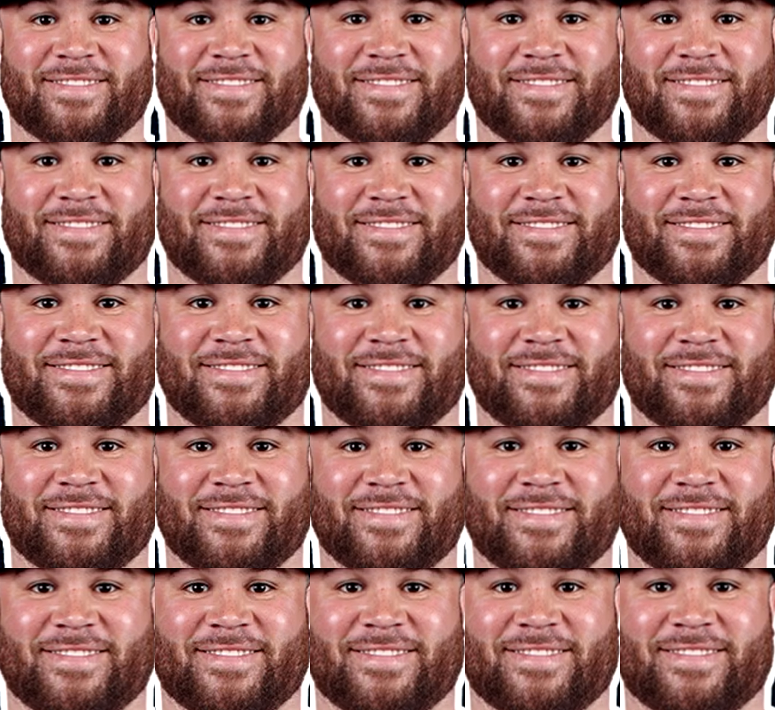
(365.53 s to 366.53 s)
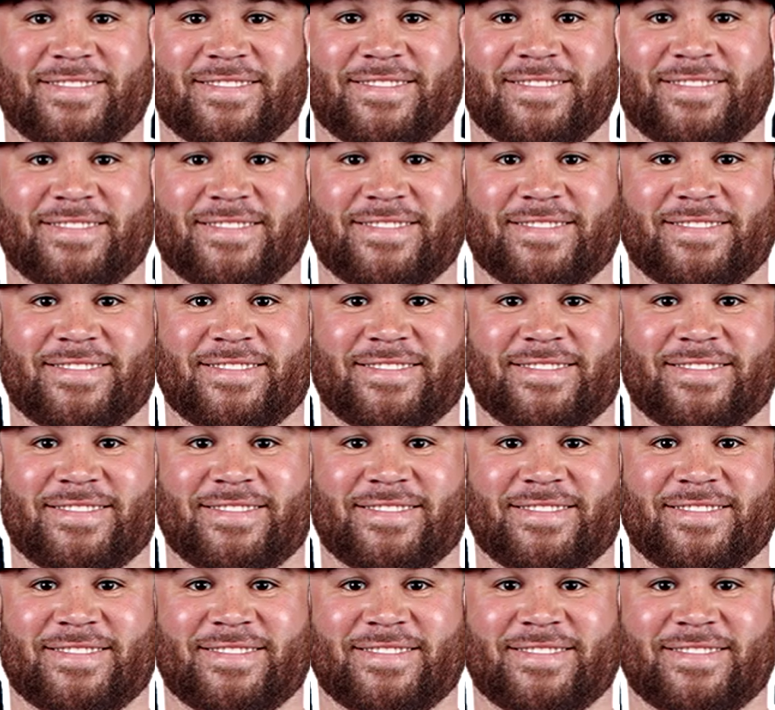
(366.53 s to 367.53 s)

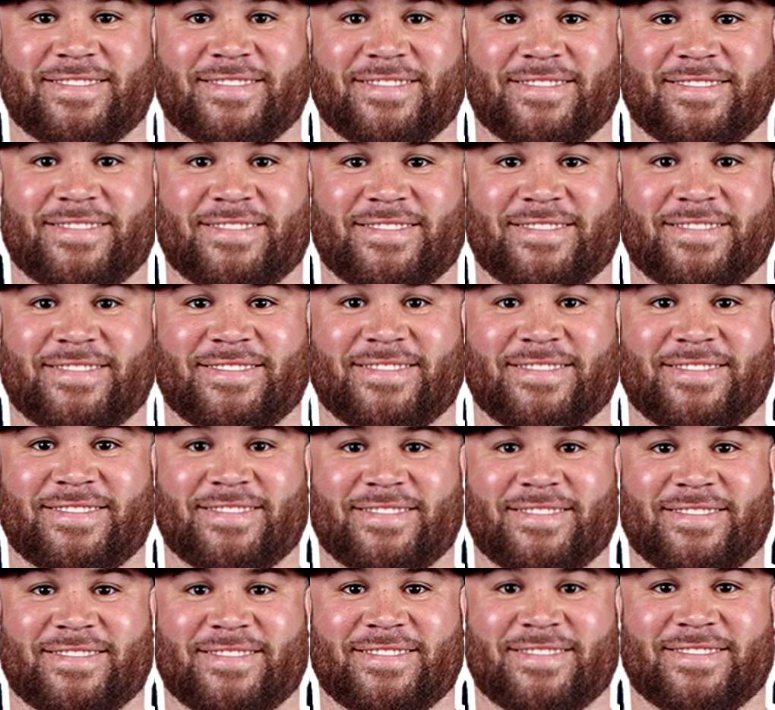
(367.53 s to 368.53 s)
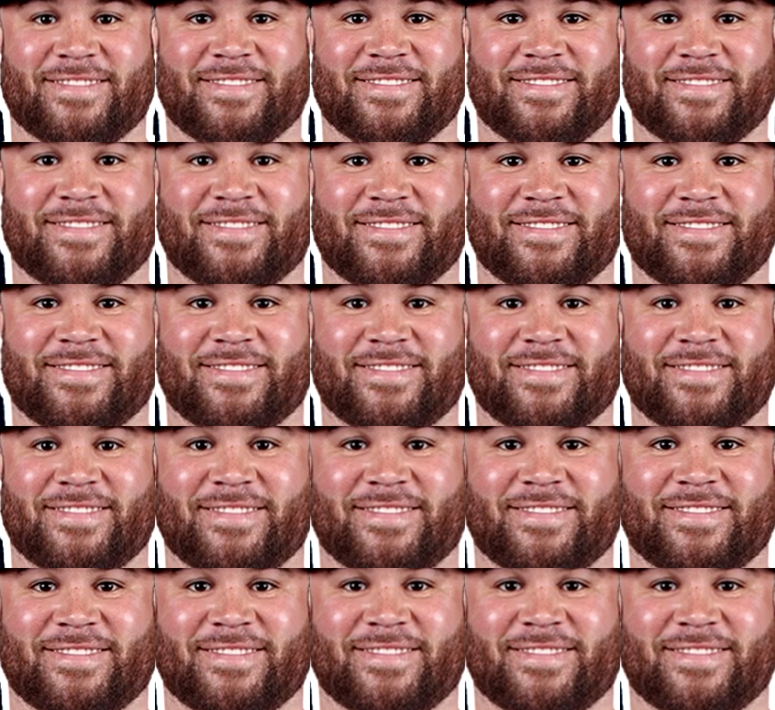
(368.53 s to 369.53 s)

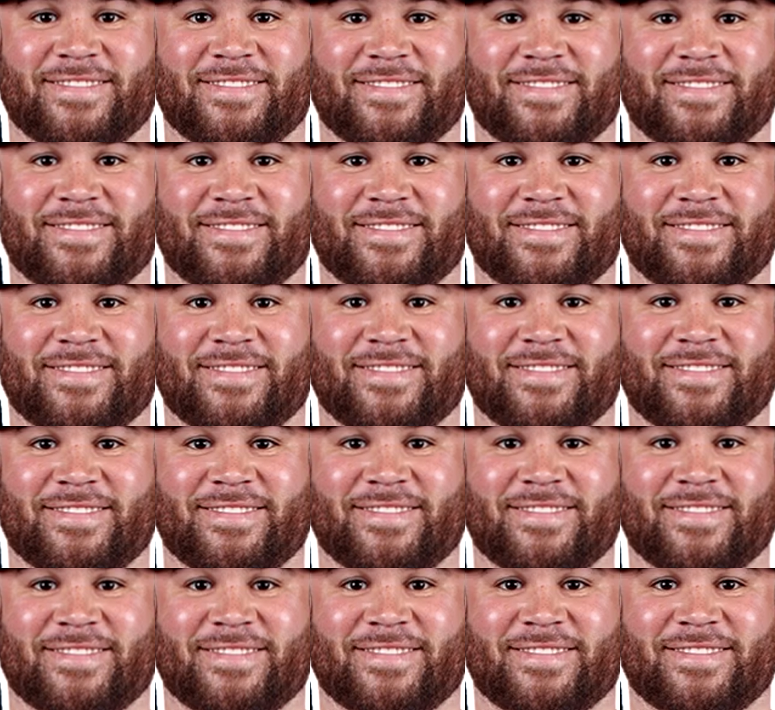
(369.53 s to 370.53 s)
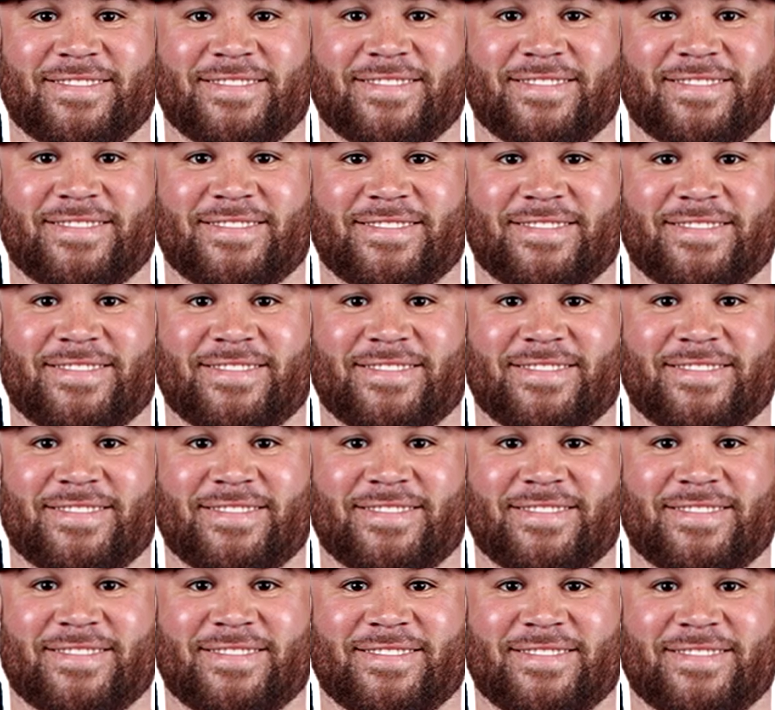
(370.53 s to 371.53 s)

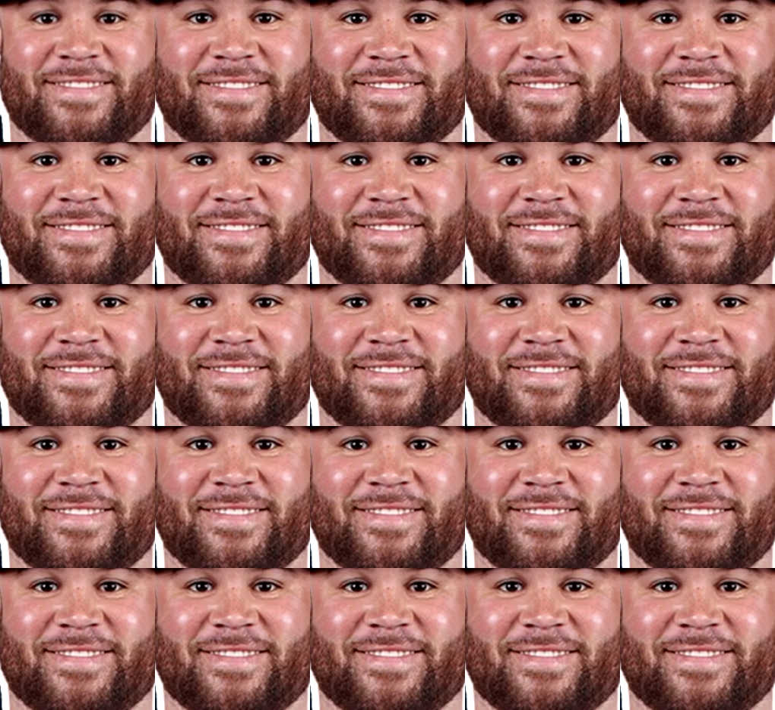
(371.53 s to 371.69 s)
(silent)